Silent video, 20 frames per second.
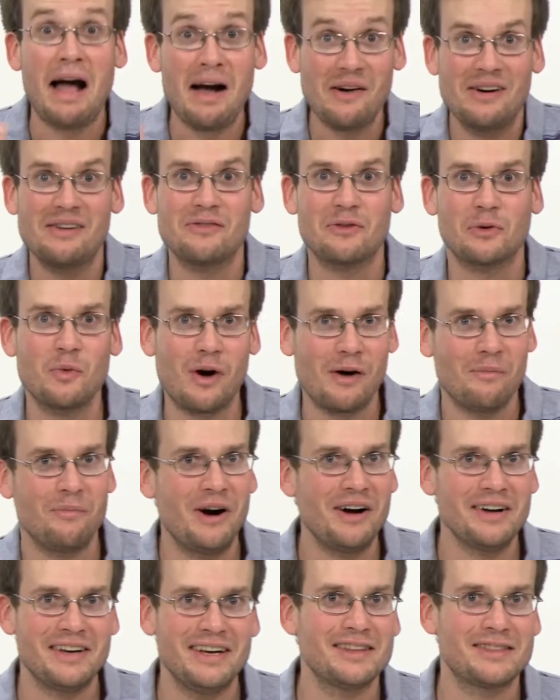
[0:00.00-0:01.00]
However, while
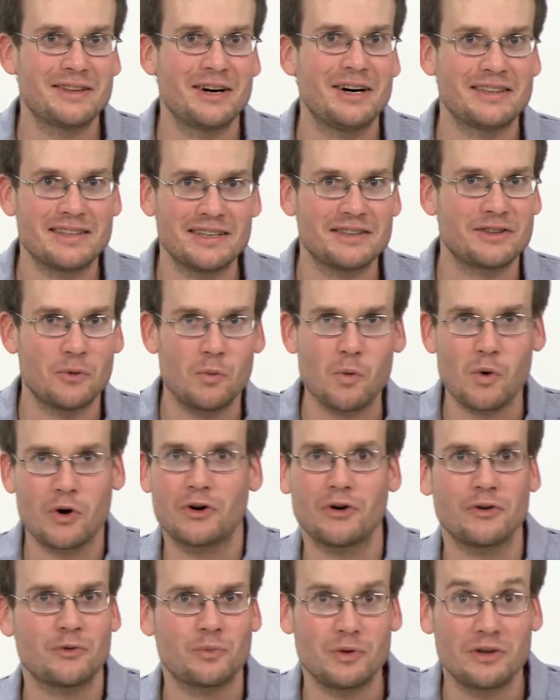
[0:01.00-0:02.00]
Blanqui thought that the
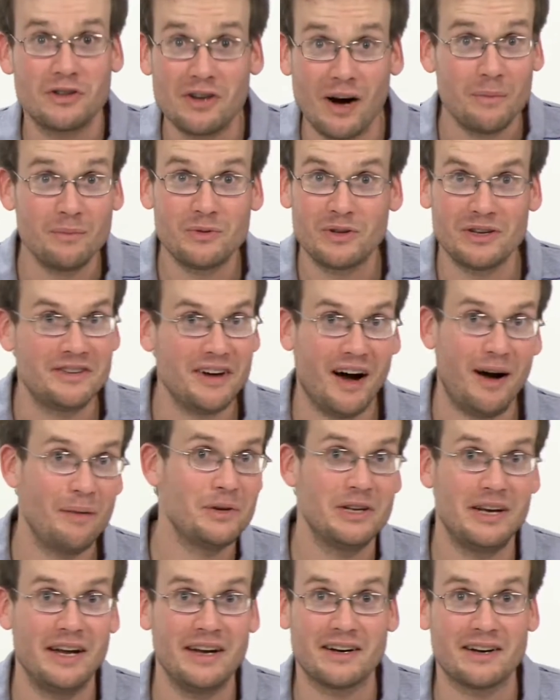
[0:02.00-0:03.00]
workers would come to
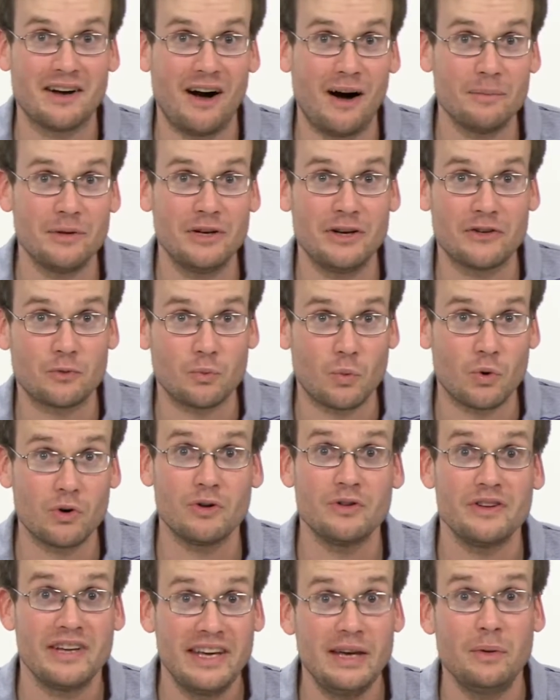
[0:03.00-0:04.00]
dominate a communist
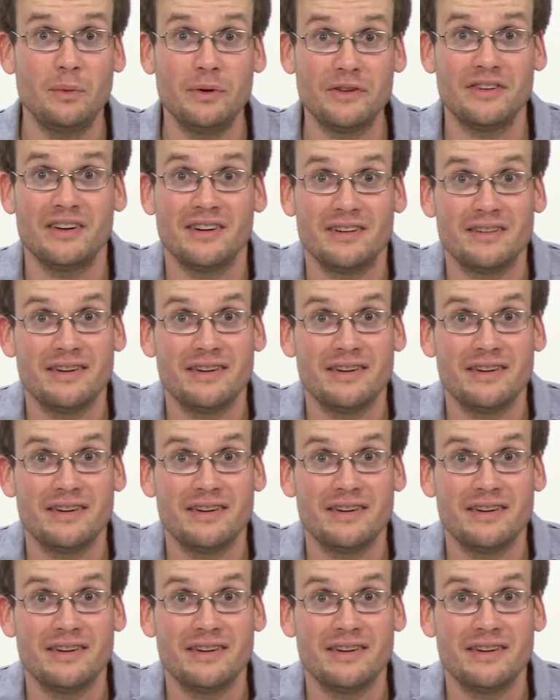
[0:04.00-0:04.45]
world, he was an